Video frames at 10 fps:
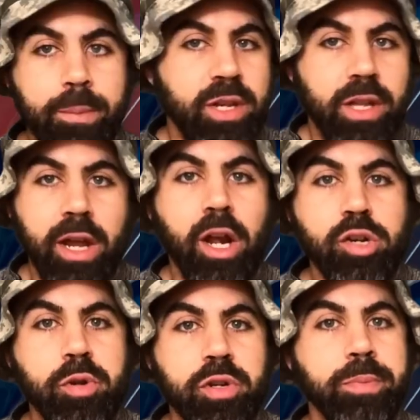I mean, a lot of
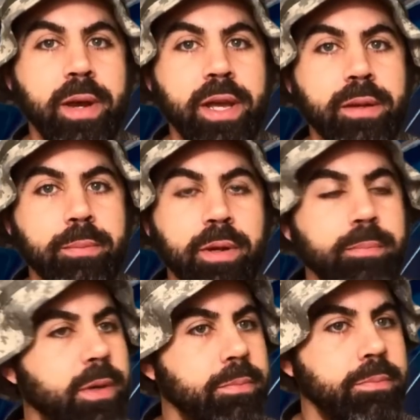entrepreneurs buy it,
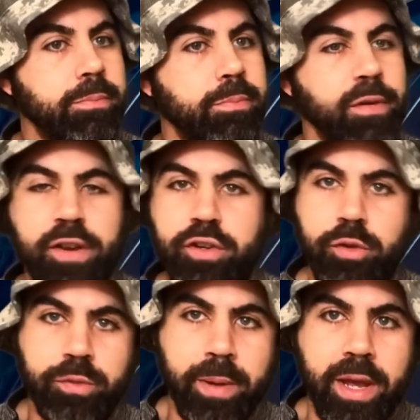but but
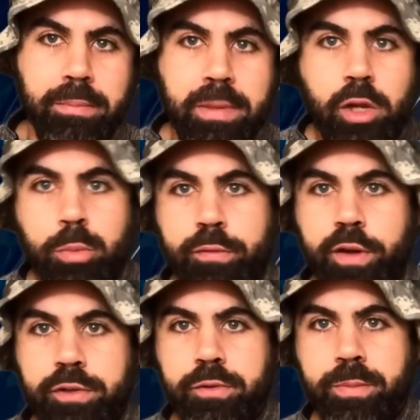professionals buy it, medical
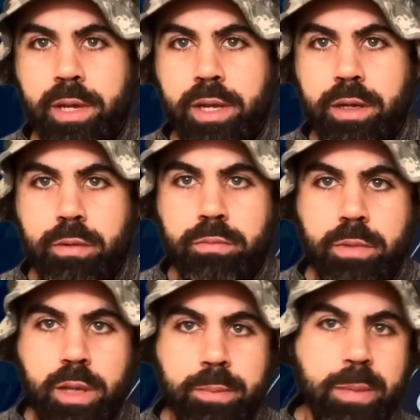professionals buy it, you know,
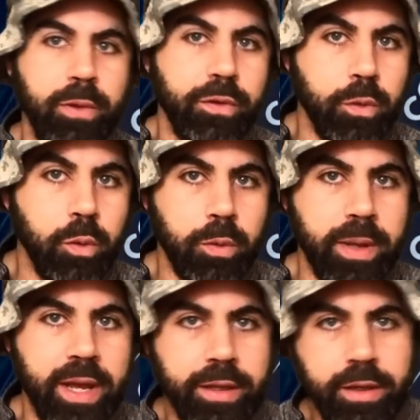uh, people in school buy it.